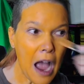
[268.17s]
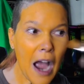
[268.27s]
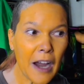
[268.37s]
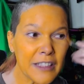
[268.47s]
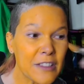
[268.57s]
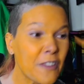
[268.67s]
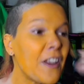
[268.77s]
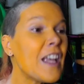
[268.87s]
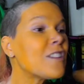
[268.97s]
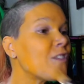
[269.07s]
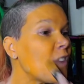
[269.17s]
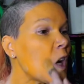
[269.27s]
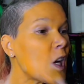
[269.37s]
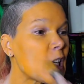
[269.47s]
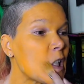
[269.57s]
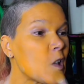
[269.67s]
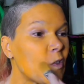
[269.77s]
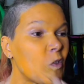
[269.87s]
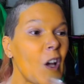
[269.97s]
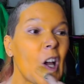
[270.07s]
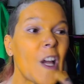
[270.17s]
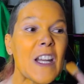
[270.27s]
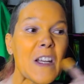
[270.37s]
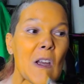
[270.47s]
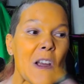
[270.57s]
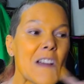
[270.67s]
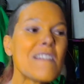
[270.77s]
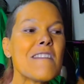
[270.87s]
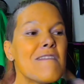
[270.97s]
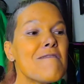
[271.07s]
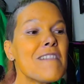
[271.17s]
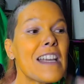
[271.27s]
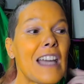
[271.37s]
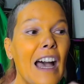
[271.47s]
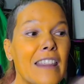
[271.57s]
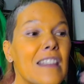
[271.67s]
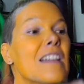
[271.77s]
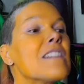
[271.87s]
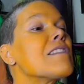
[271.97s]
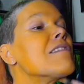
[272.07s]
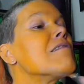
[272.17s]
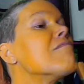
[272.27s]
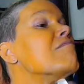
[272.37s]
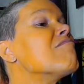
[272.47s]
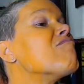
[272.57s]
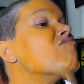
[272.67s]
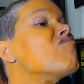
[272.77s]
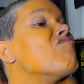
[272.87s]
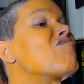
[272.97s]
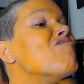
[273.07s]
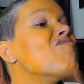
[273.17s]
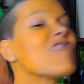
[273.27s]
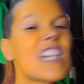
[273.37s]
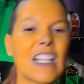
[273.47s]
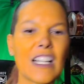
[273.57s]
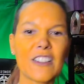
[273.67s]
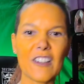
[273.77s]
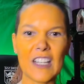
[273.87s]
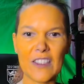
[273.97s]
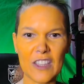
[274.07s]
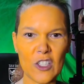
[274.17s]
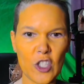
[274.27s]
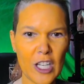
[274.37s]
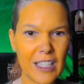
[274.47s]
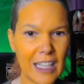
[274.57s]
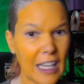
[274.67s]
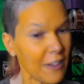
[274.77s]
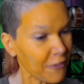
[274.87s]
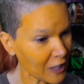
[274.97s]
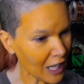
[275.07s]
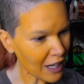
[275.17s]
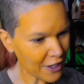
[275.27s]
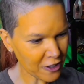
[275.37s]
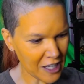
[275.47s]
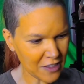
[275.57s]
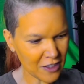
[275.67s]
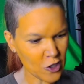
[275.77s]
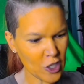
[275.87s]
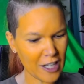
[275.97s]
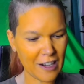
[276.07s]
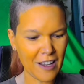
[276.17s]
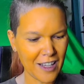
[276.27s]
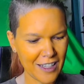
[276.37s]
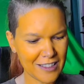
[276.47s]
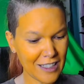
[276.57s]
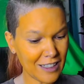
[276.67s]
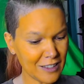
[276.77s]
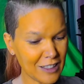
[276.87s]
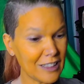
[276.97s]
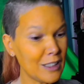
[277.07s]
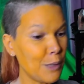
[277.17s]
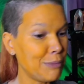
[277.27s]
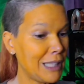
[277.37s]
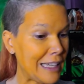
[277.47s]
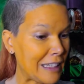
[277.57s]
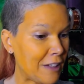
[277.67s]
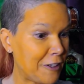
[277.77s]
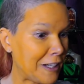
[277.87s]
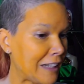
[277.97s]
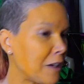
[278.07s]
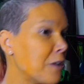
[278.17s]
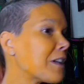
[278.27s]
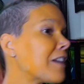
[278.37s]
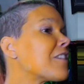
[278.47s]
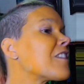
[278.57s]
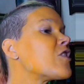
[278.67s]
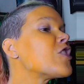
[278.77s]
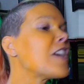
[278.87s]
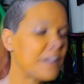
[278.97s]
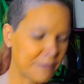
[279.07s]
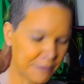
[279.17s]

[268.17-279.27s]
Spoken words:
It's fine. It's fine. We got this. Get underneath the chin. Can't forget underneath the chin. It's gonna look a little blank if you're not going under the chin.